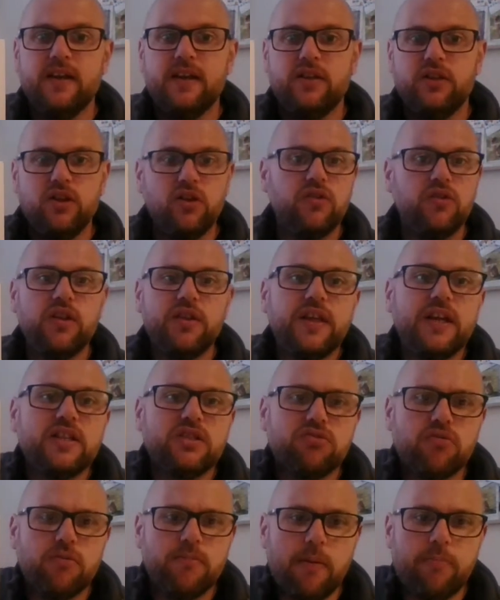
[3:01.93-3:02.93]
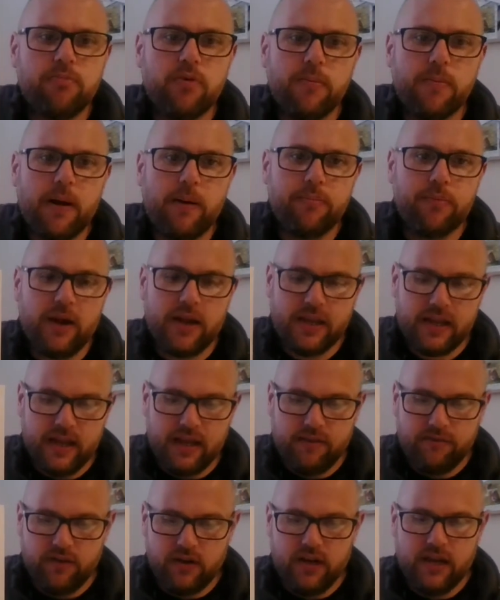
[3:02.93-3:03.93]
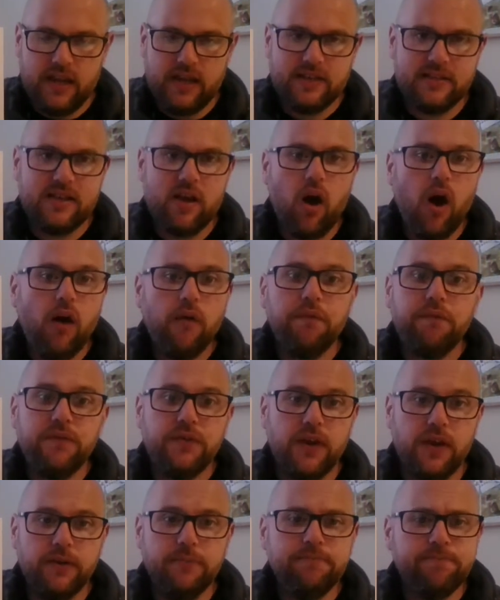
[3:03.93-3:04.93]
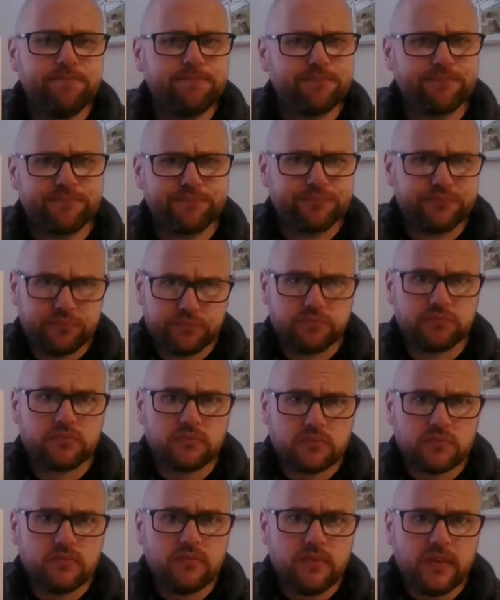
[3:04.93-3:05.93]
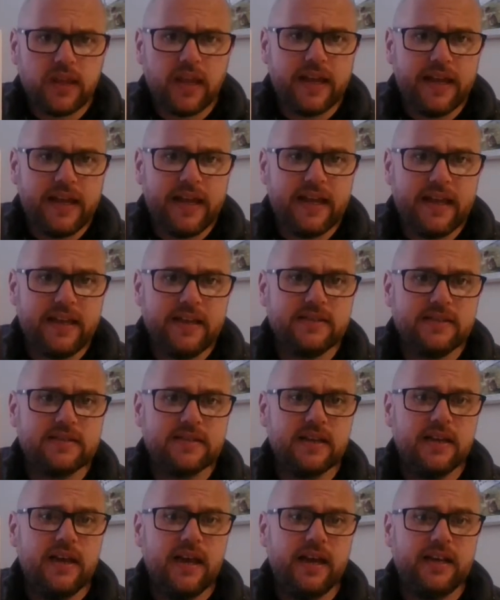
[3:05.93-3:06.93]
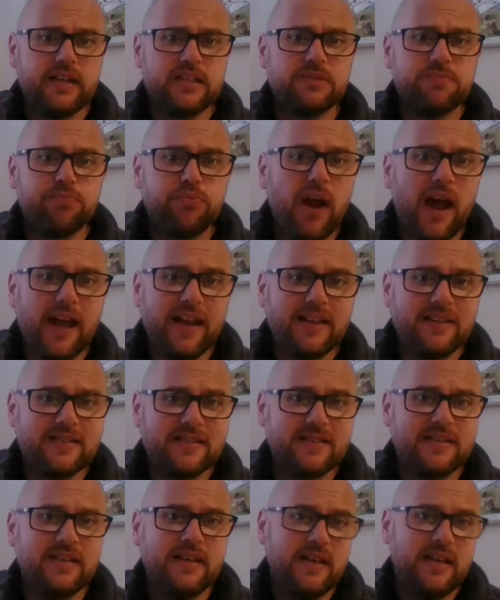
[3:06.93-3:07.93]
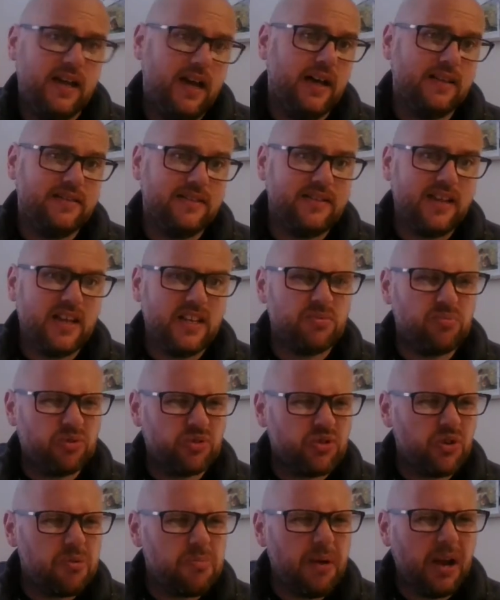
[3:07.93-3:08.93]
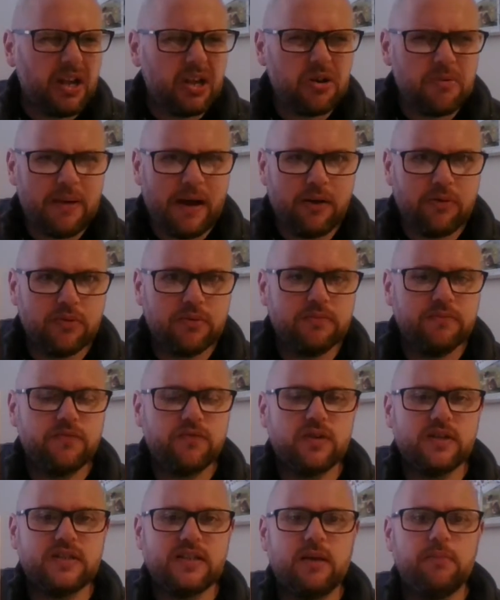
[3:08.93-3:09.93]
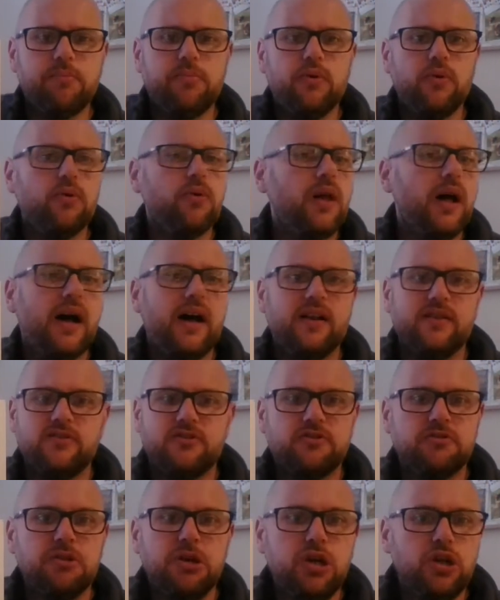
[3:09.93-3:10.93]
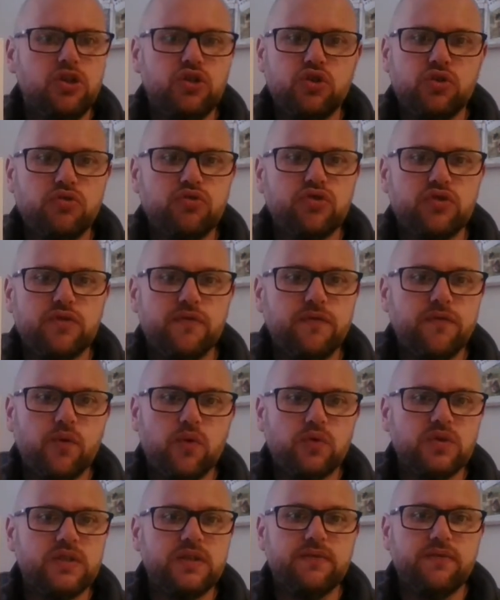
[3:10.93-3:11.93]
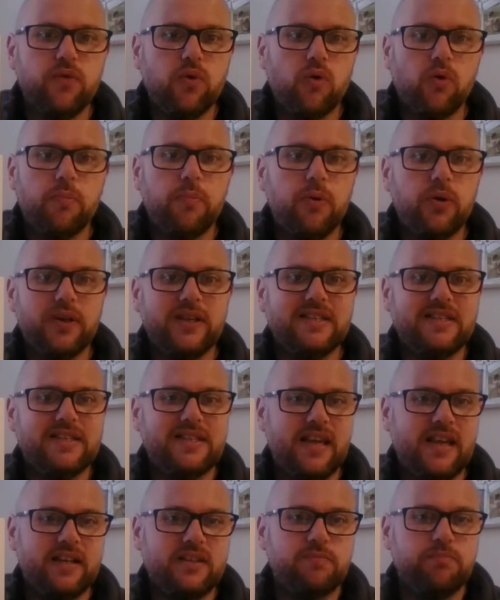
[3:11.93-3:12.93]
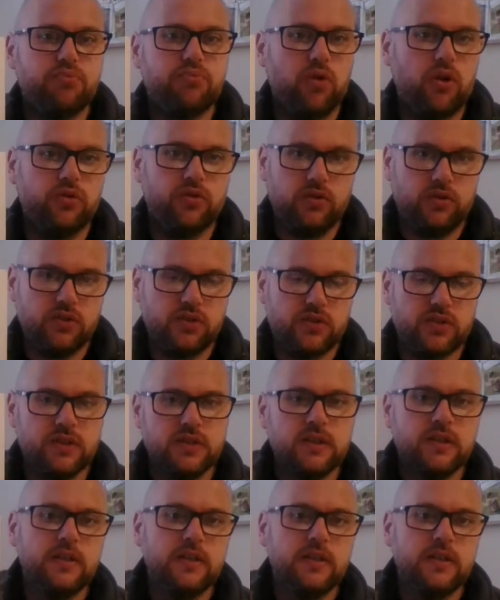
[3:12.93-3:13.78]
The other thing to remember about break even is often it is expressed as a decimal. So it might come out, for example, as 244.6 products.